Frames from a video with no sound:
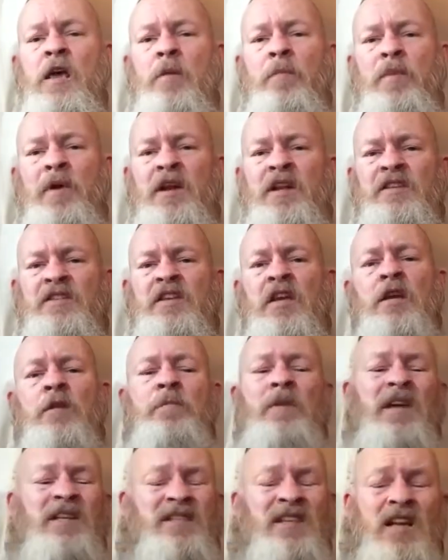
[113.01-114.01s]
But it's going to
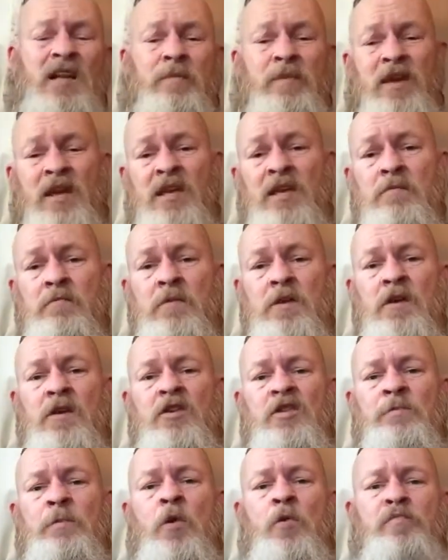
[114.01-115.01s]
basically be
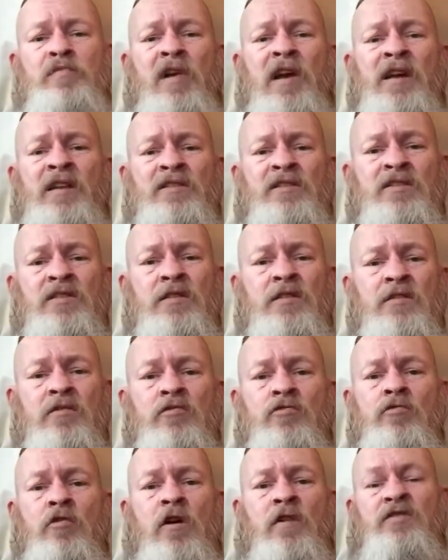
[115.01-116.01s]
small brands,
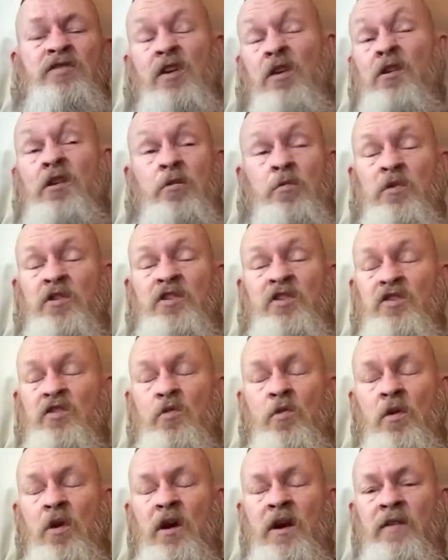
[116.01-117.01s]
crafts only, which is
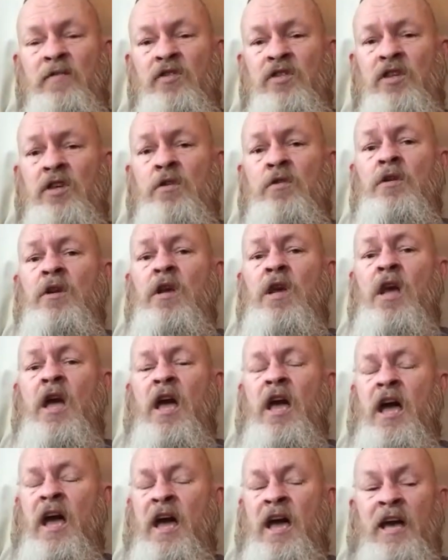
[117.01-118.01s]
all I ever do,
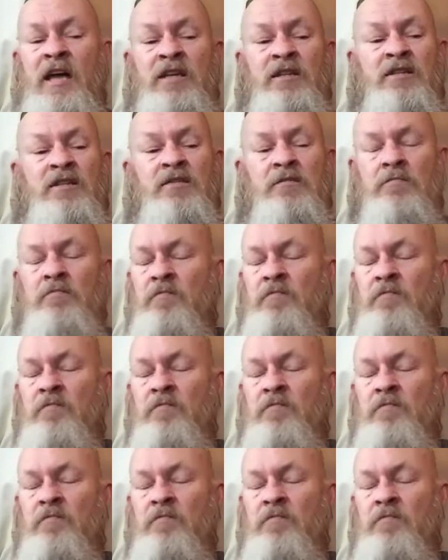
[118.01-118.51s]
and